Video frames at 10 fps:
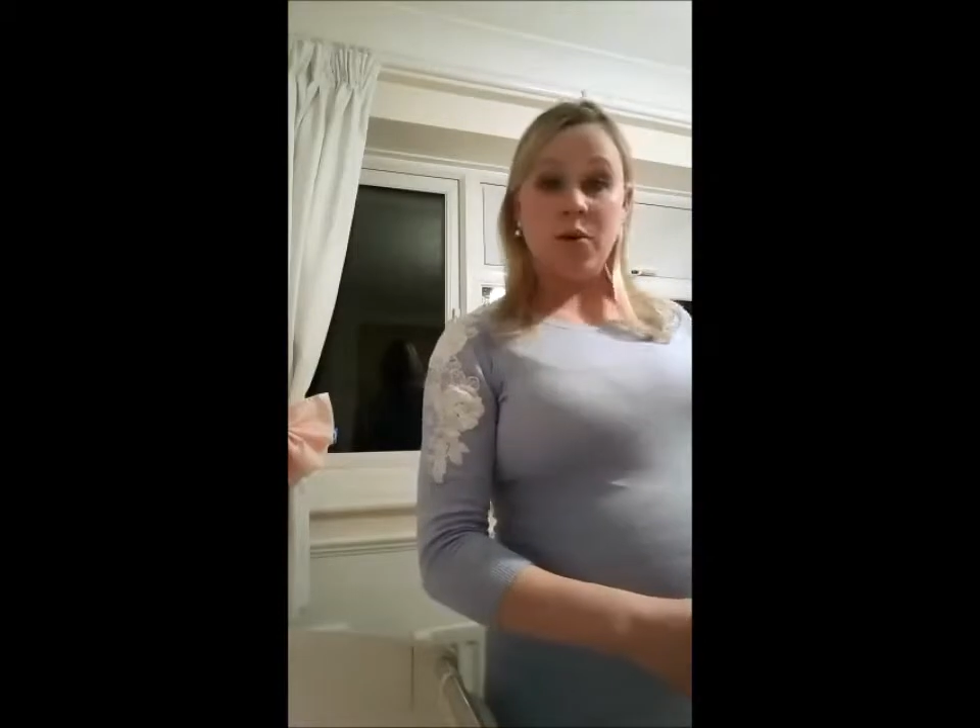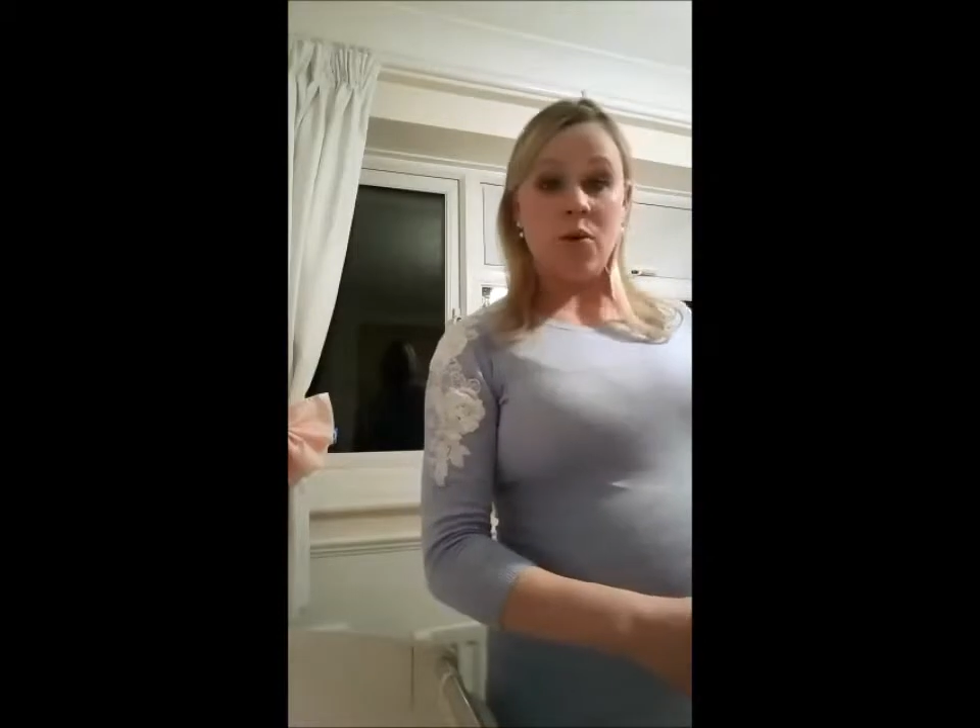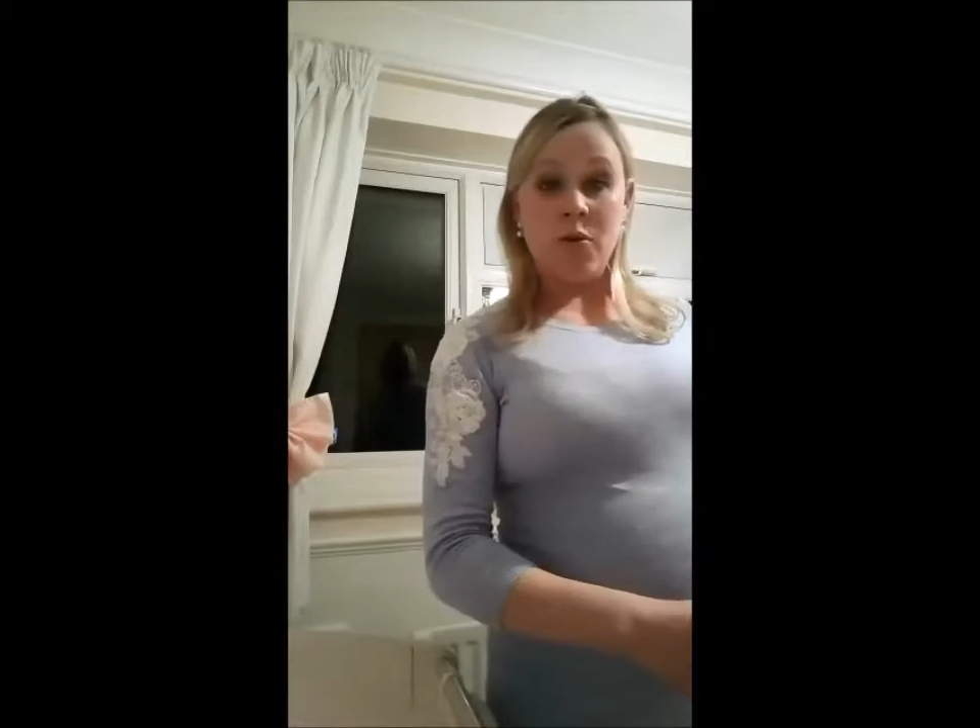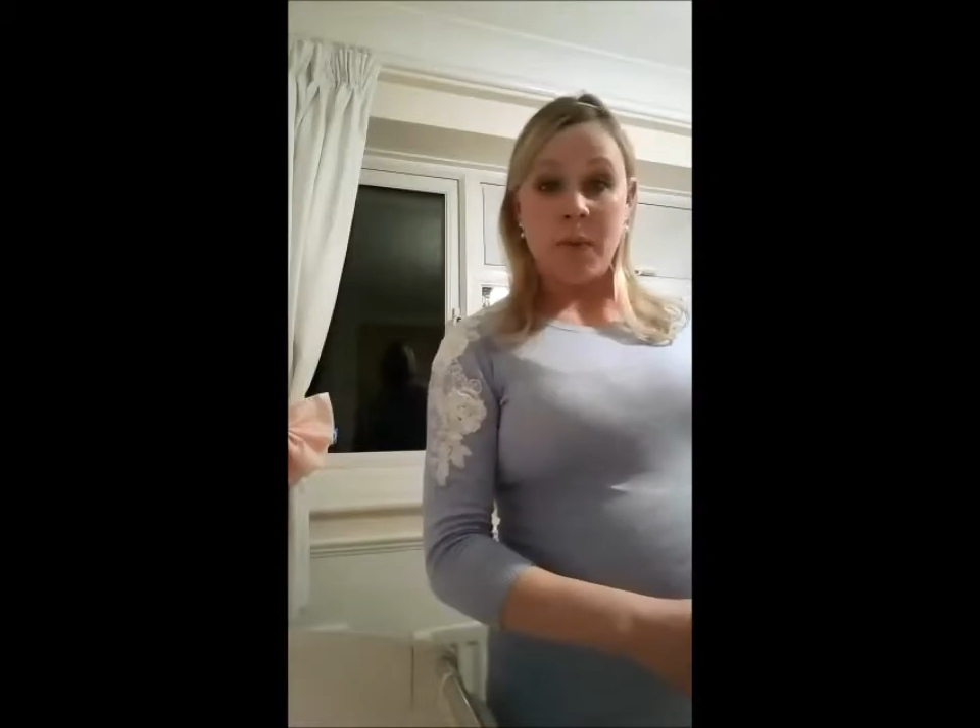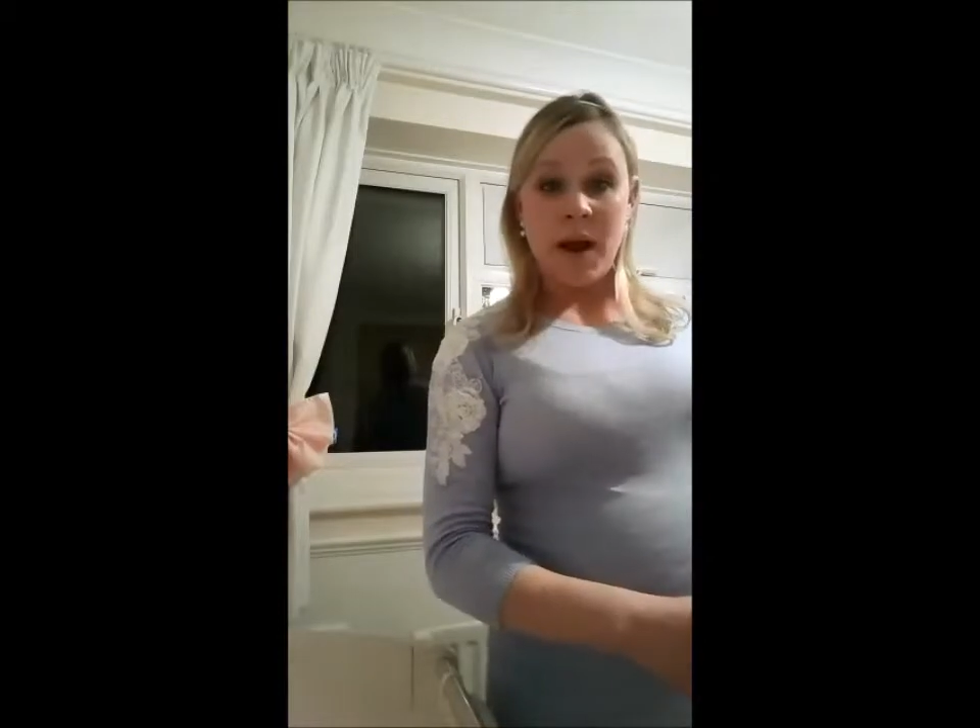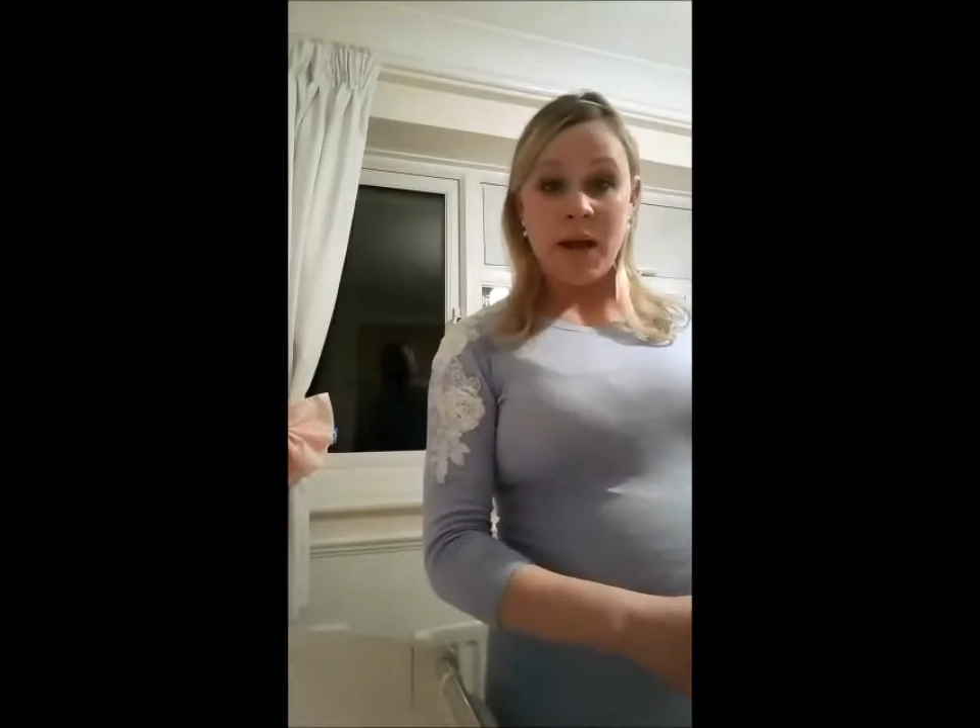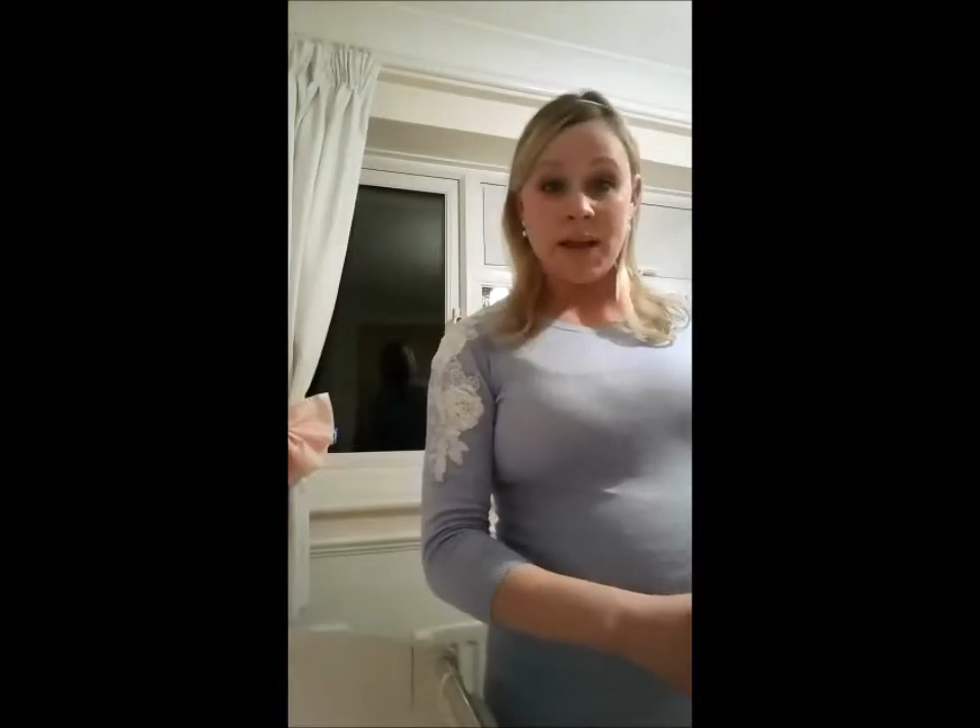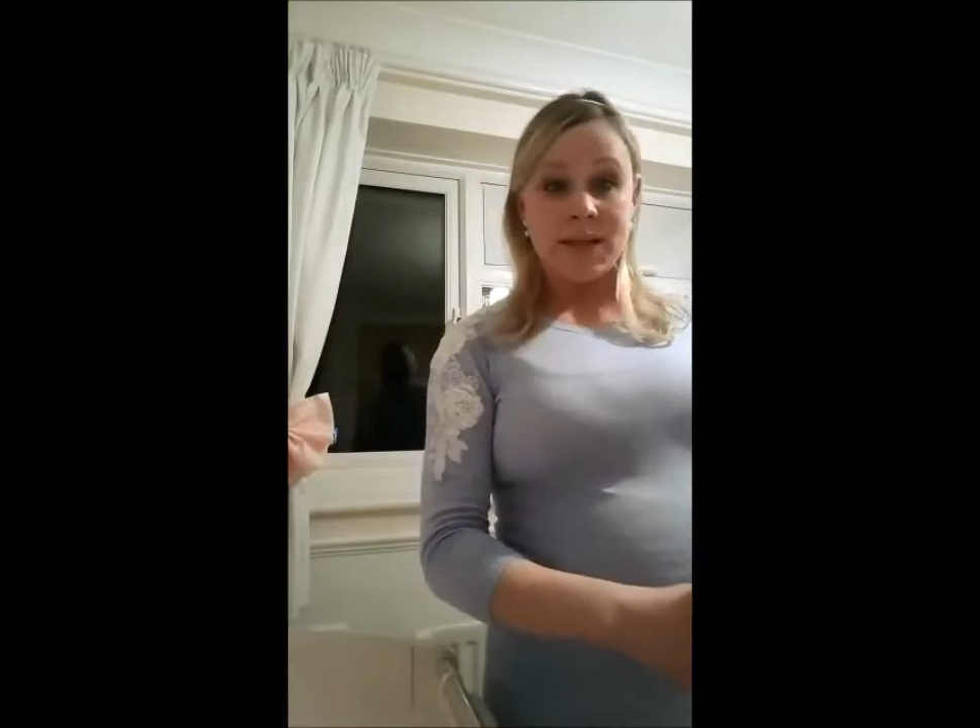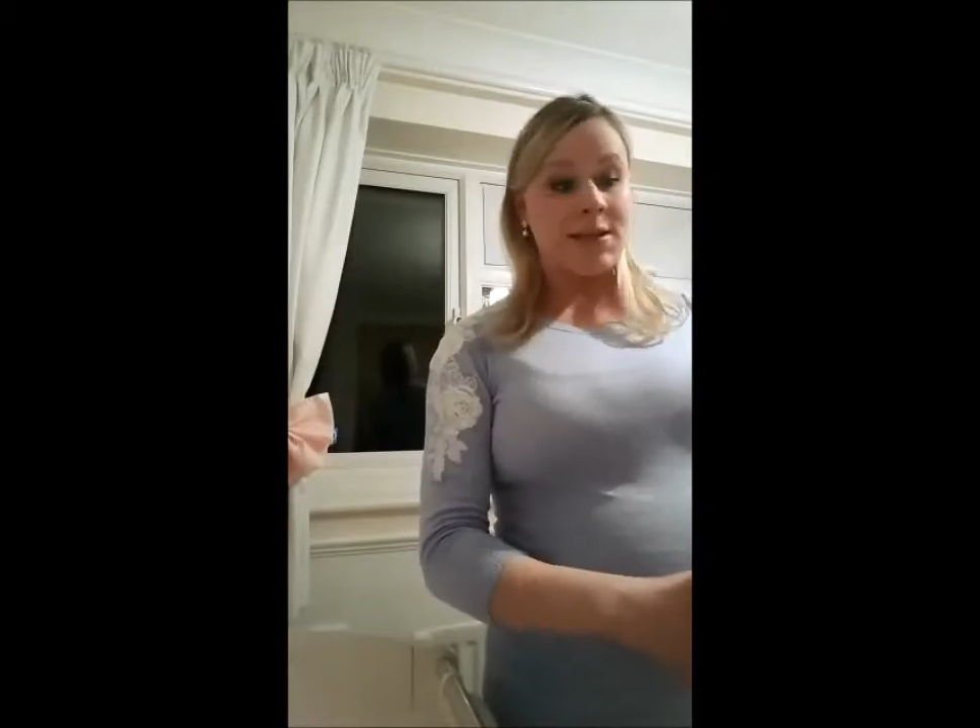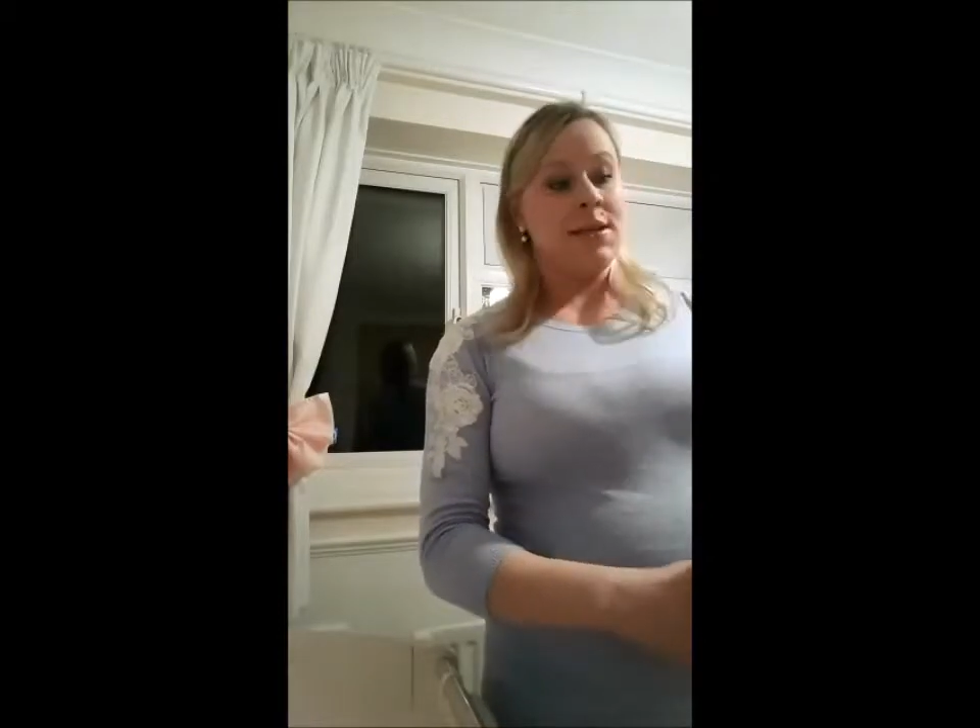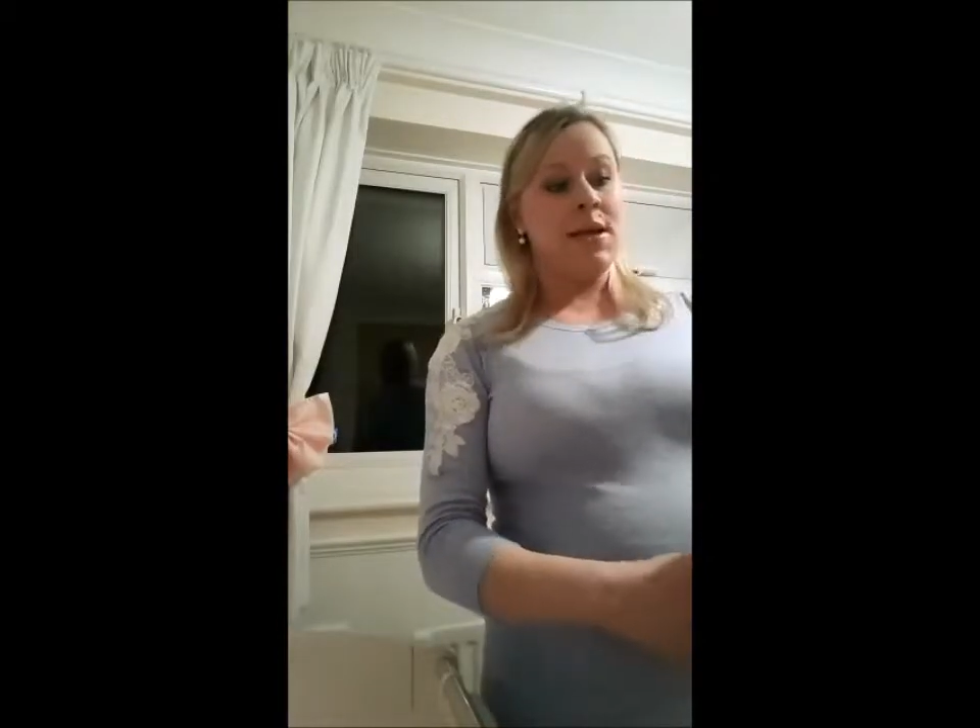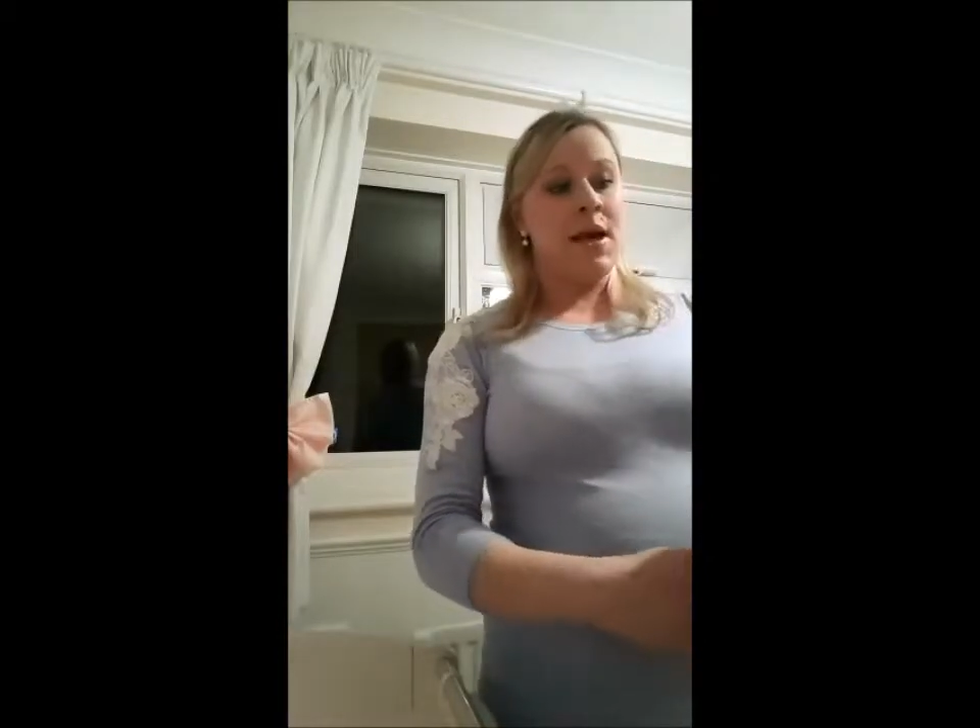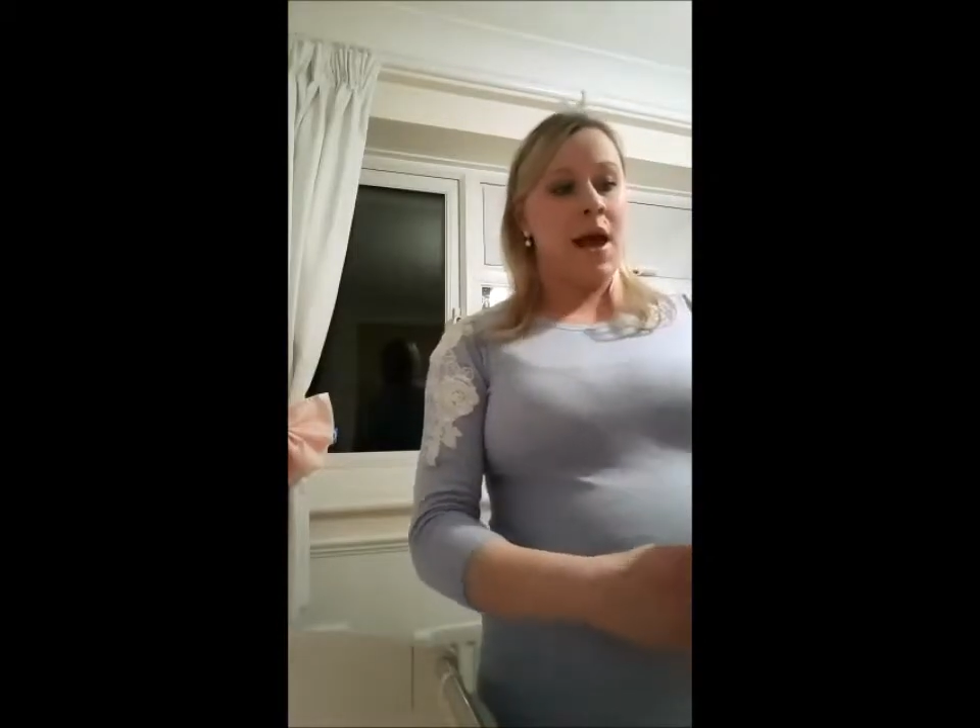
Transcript: doing all the blinds,